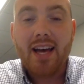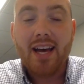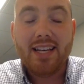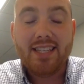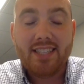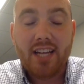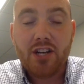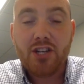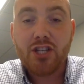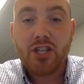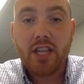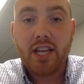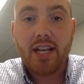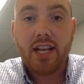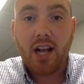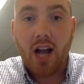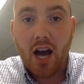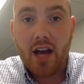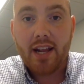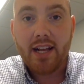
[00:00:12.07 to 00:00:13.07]
essentially
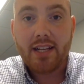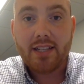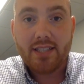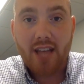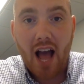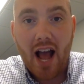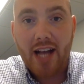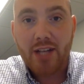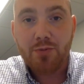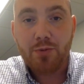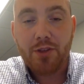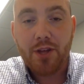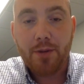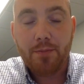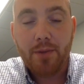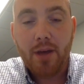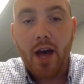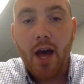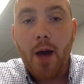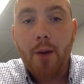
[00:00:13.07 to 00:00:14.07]
cutting ties with
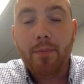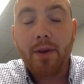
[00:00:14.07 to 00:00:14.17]
him